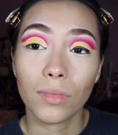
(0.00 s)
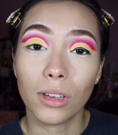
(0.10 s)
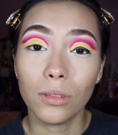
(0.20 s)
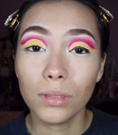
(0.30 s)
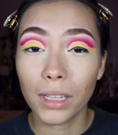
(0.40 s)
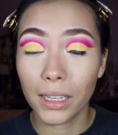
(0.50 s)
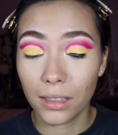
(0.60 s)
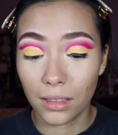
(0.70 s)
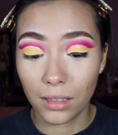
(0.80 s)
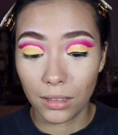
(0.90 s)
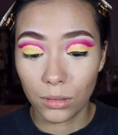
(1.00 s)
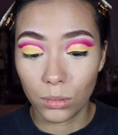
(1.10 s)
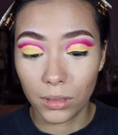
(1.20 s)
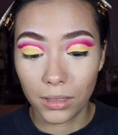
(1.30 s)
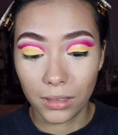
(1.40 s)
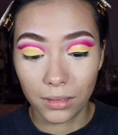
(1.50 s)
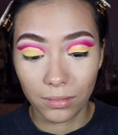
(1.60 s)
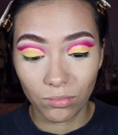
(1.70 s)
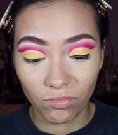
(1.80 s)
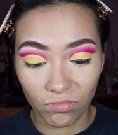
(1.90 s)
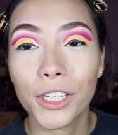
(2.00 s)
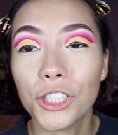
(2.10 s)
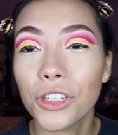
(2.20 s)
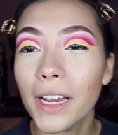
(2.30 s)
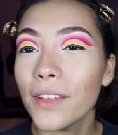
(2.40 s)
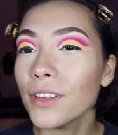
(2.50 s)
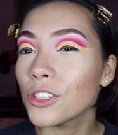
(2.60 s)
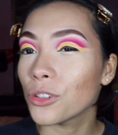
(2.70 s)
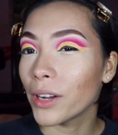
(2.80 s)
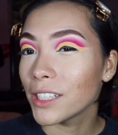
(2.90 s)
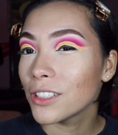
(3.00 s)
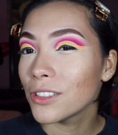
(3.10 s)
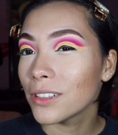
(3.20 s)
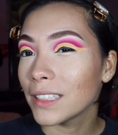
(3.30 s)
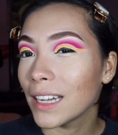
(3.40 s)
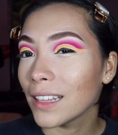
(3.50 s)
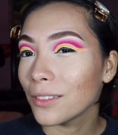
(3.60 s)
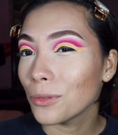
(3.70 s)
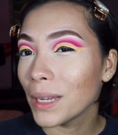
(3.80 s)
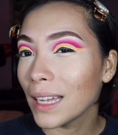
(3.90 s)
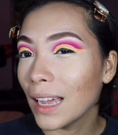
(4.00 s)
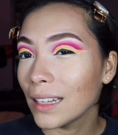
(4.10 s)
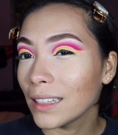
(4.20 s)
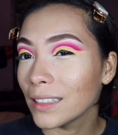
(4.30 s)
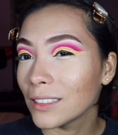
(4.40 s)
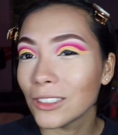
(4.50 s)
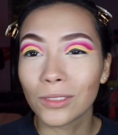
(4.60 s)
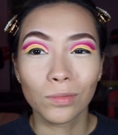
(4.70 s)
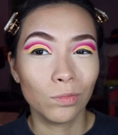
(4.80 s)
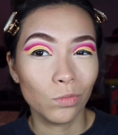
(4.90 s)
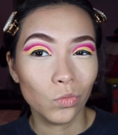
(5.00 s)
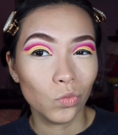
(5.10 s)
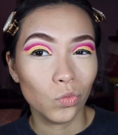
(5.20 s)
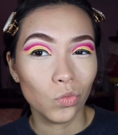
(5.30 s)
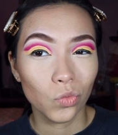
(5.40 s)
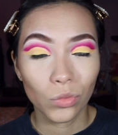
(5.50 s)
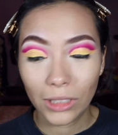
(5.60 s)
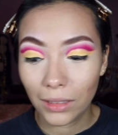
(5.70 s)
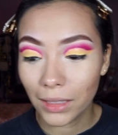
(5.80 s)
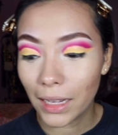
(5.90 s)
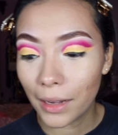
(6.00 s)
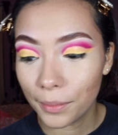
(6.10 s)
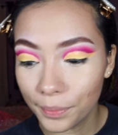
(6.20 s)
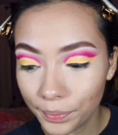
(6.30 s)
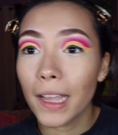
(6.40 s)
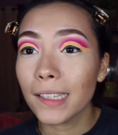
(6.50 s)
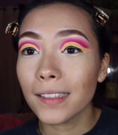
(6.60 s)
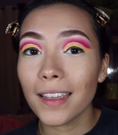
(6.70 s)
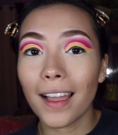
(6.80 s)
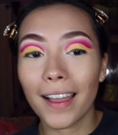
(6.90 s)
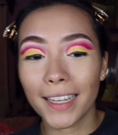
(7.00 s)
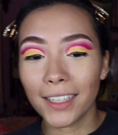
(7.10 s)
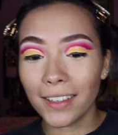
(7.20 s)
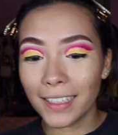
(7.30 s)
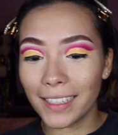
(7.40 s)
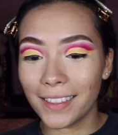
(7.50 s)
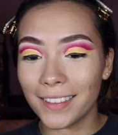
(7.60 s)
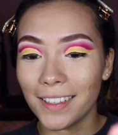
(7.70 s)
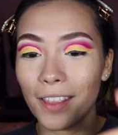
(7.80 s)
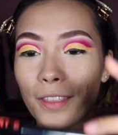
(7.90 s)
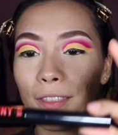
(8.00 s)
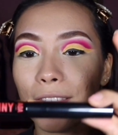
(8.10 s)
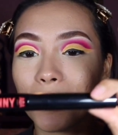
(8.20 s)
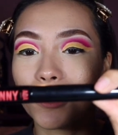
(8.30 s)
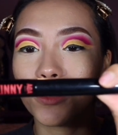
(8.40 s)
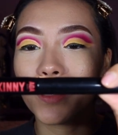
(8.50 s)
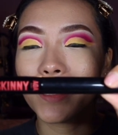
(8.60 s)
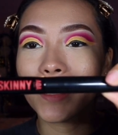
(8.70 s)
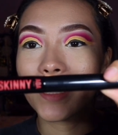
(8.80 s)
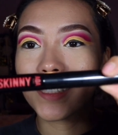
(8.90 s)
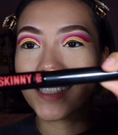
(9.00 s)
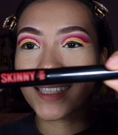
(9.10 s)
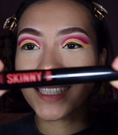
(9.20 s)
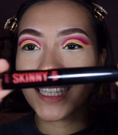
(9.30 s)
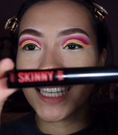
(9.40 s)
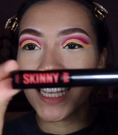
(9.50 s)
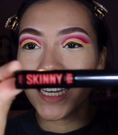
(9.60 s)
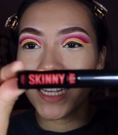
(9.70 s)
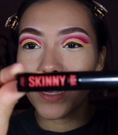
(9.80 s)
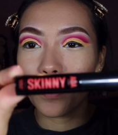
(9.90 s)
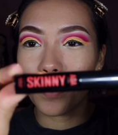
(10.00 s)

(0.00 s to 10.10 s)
I don't like this one. Should I even try to do an wing eyeliner? No. Next thing I got is this one, skinny